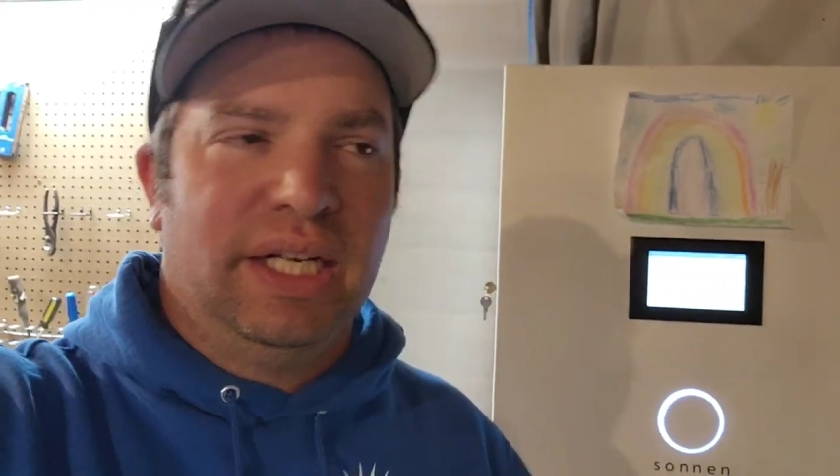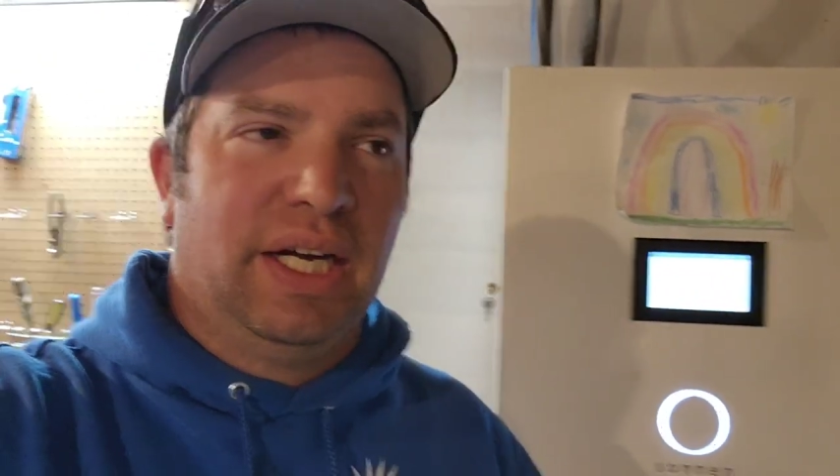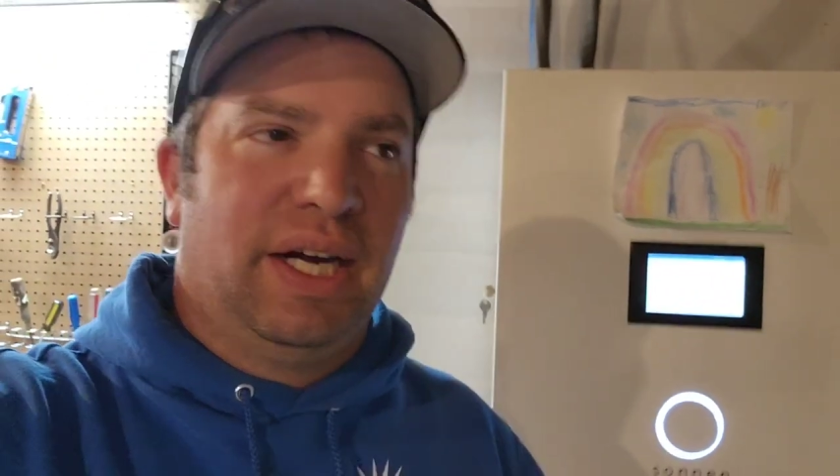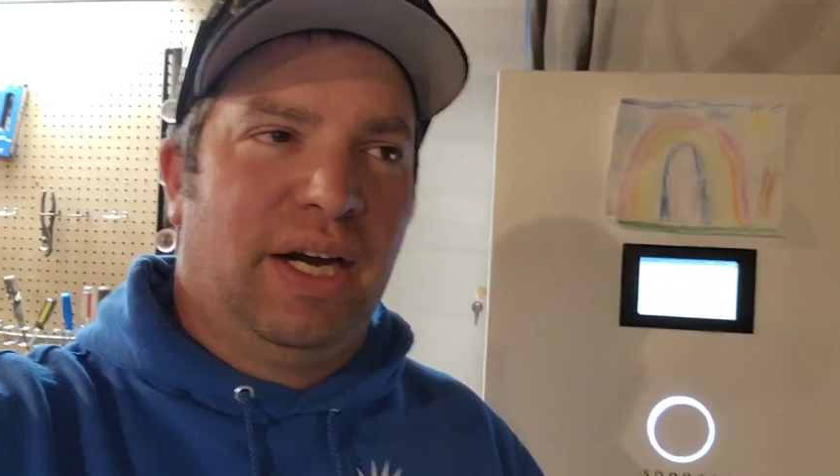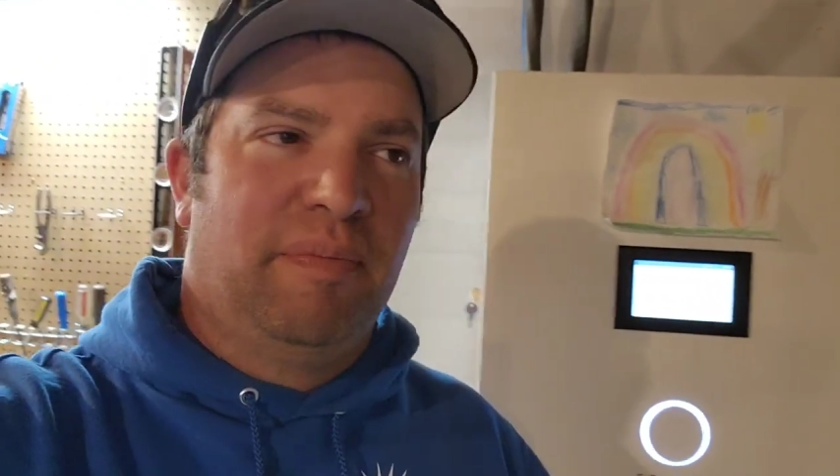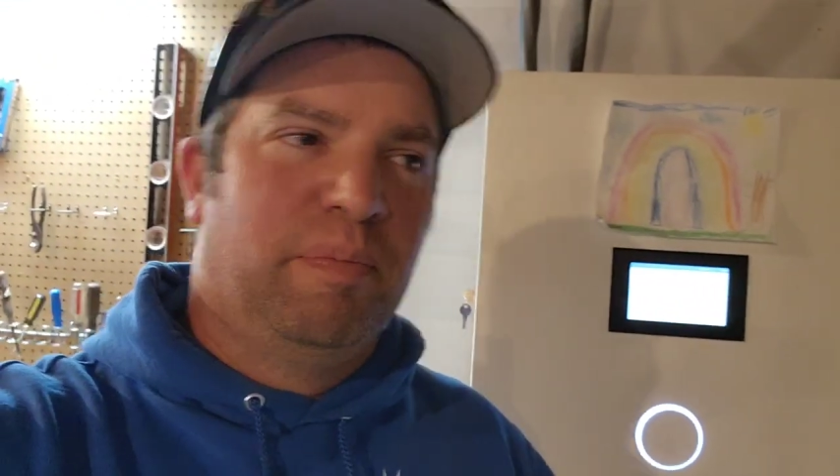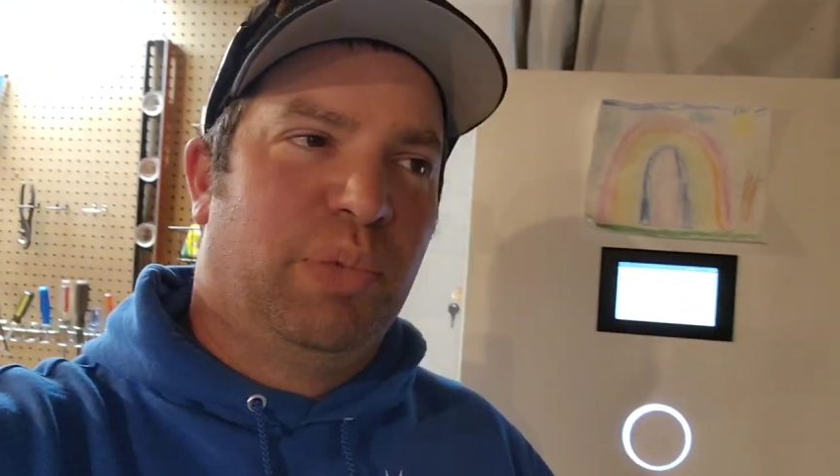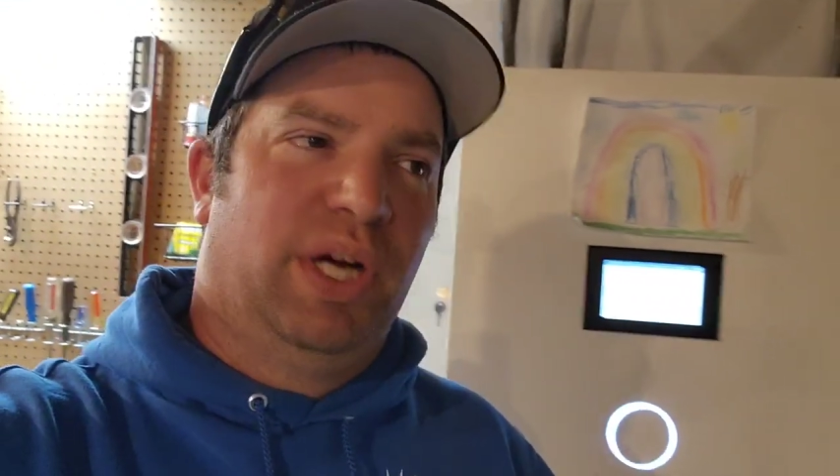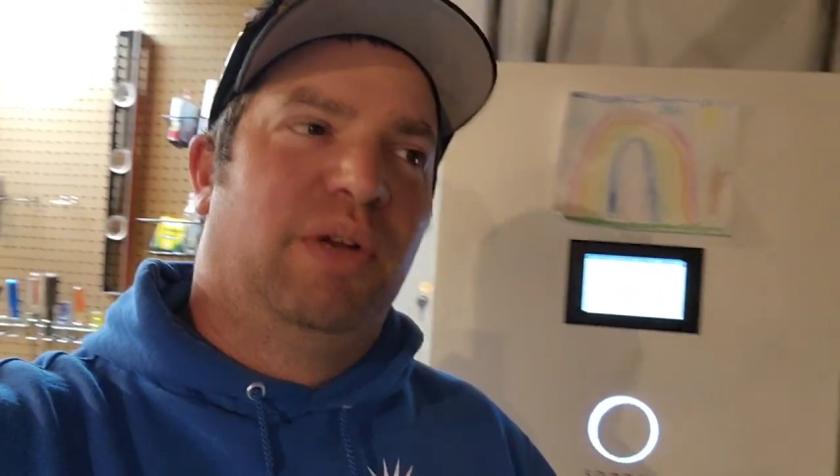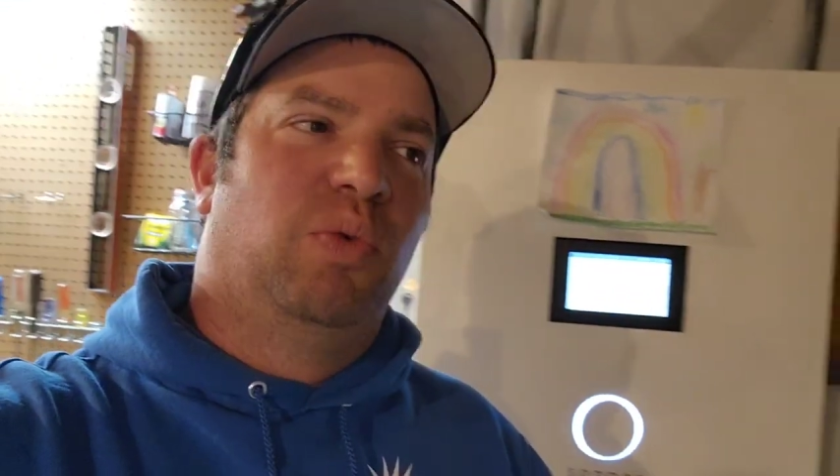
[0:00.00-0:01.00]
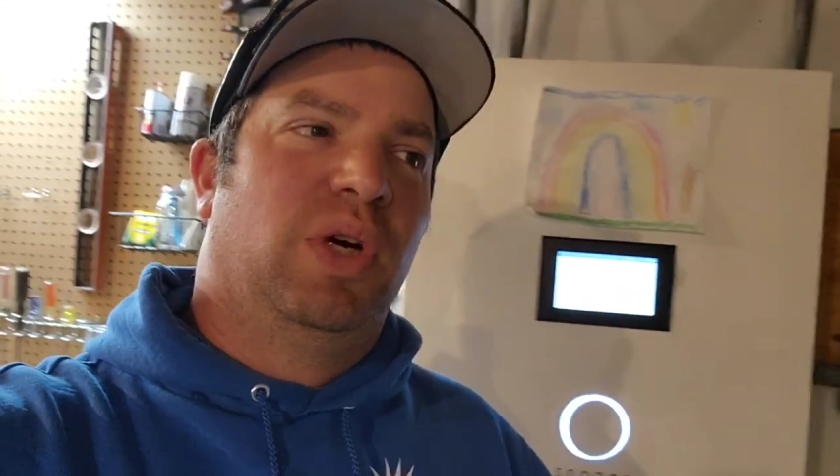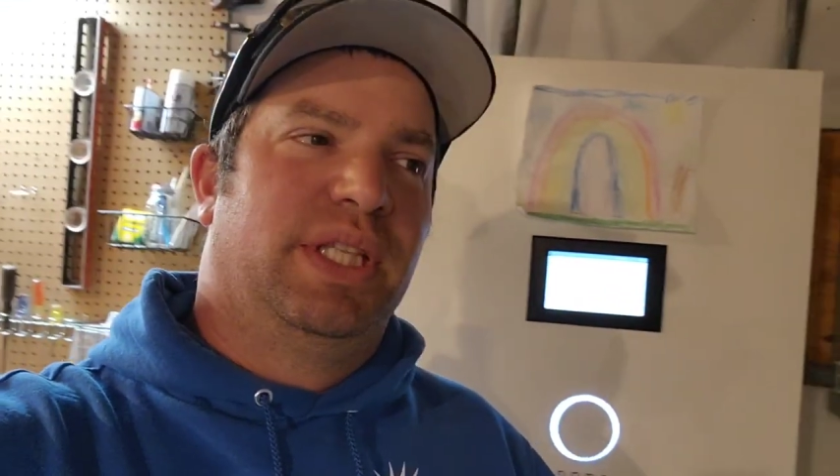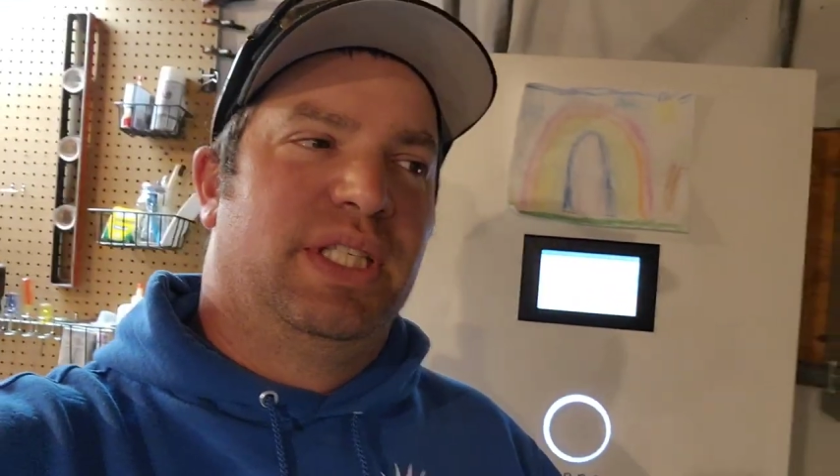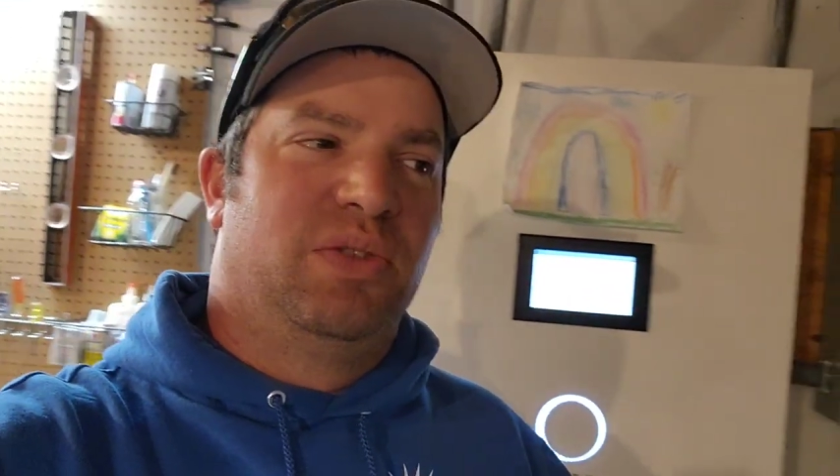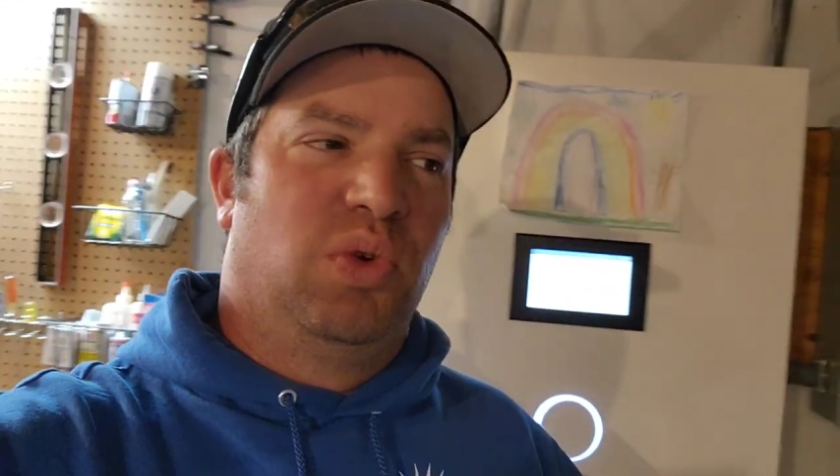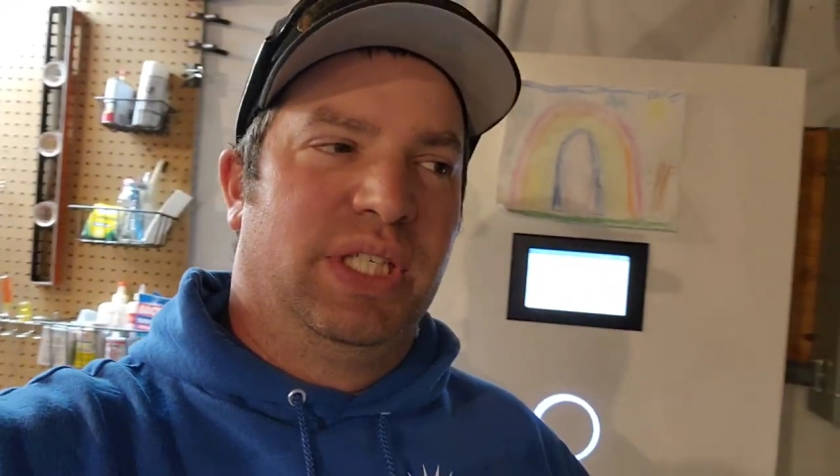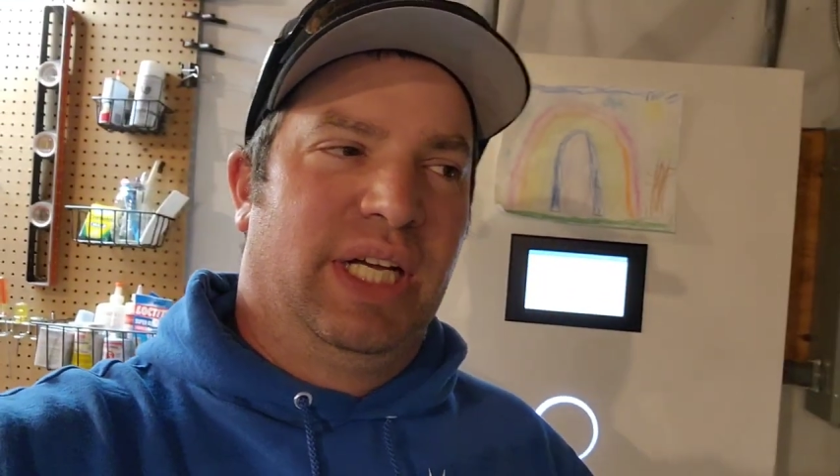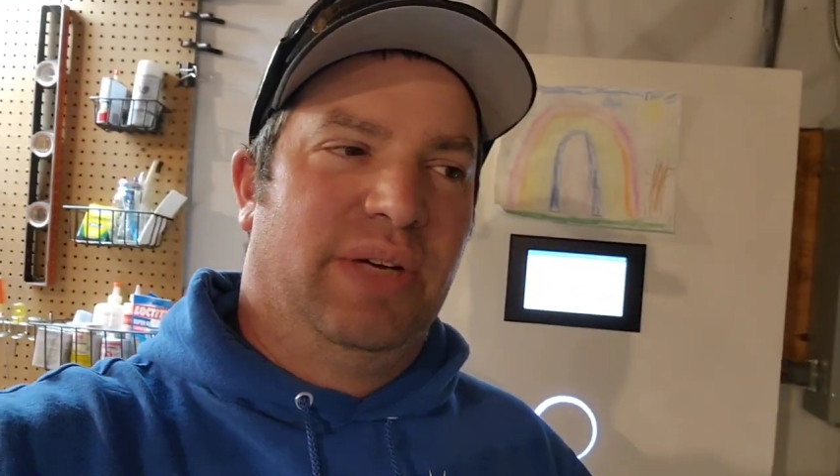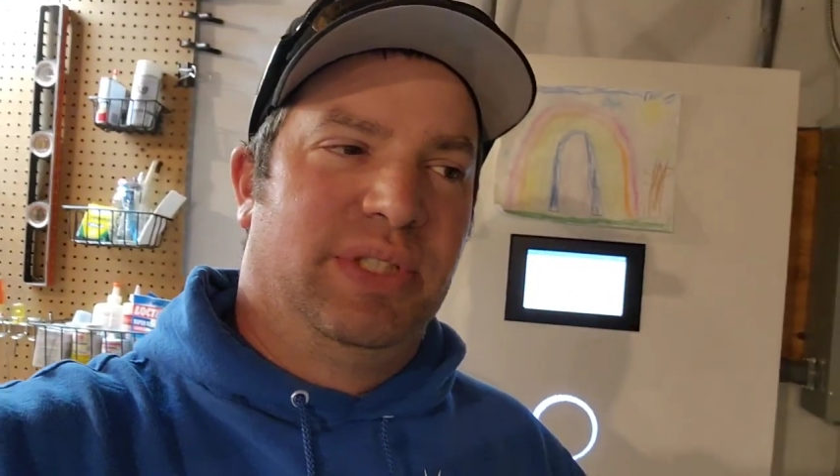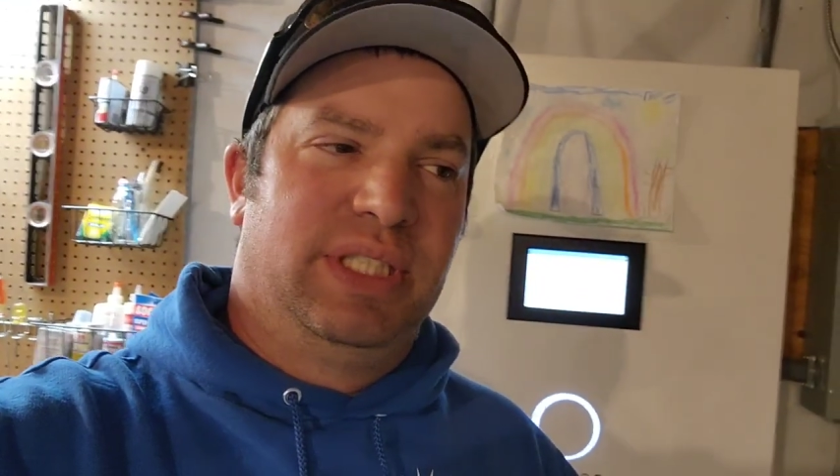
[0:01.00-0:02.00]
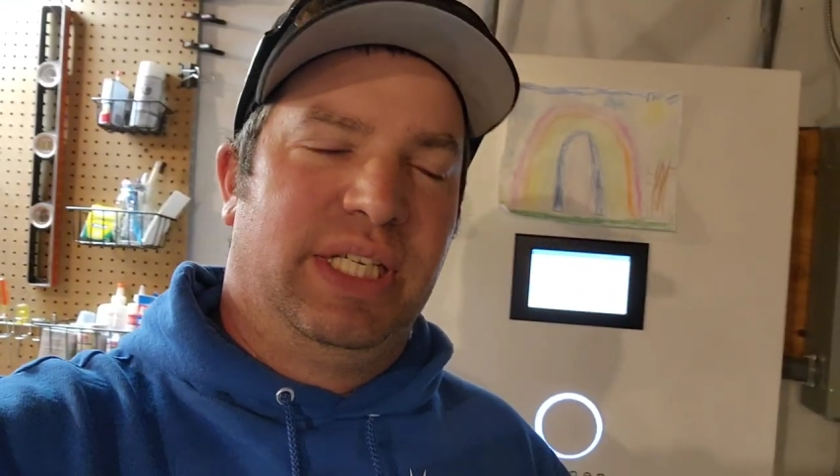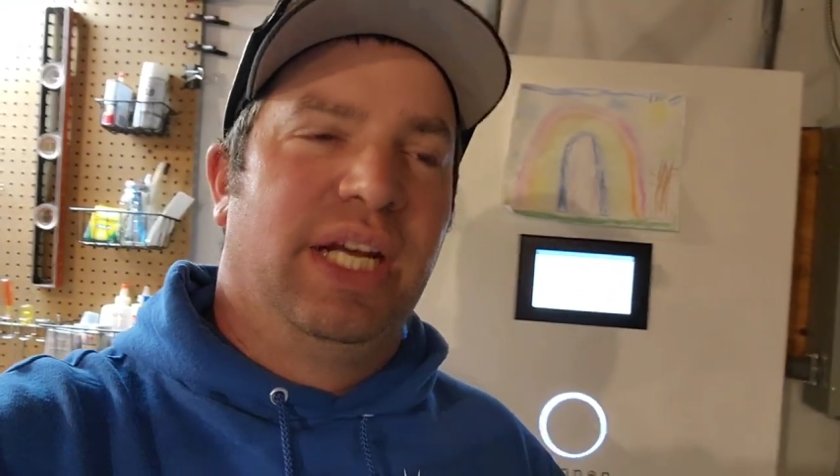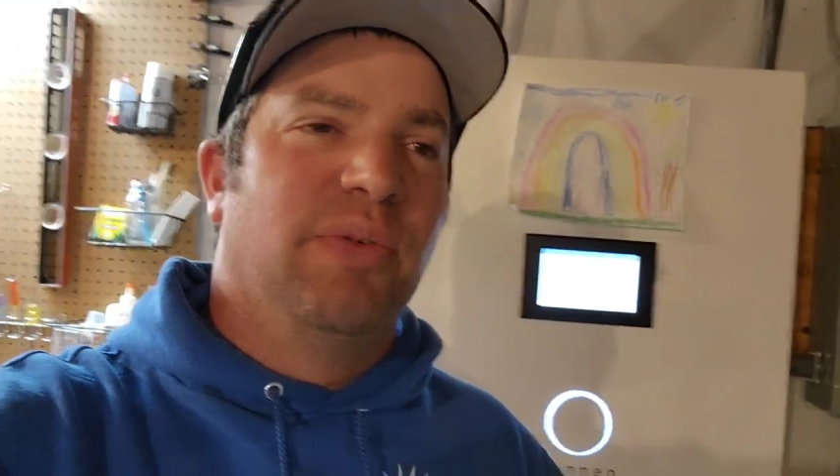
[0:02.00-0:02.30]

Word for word: Um, but what this one guy was seeing